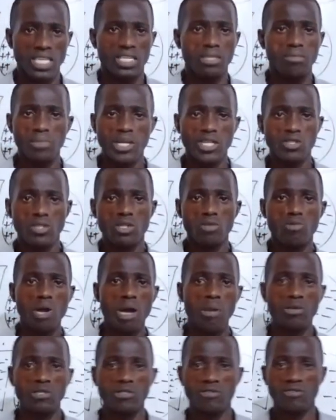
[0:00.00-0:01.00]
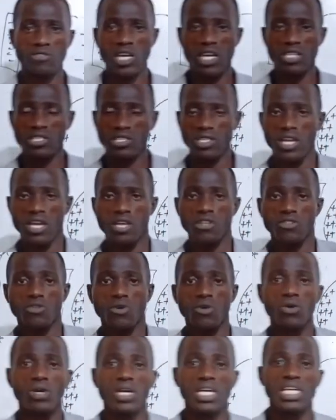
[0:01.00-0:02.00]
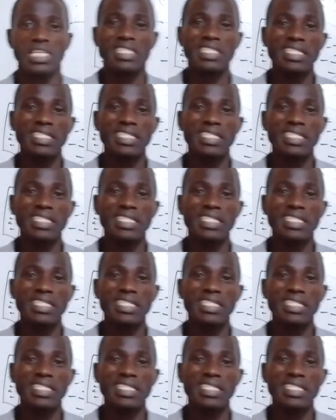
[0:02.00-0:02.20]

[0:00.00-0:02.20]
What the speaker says: Immeasurable amount of charges. So